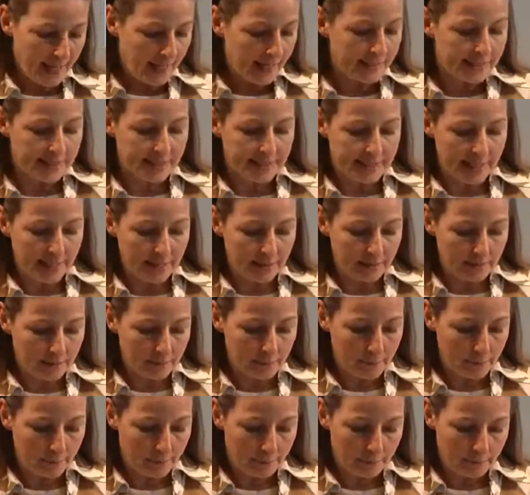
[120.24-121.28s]
It still
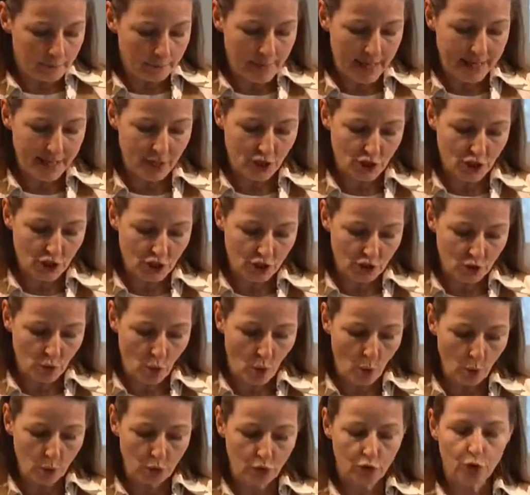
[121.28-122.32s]
manages to
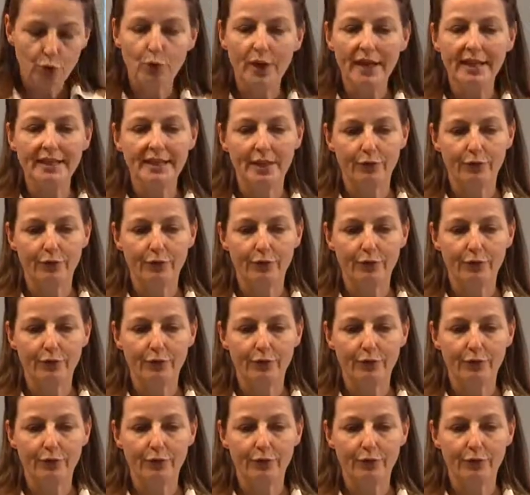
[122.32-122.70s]
hold 3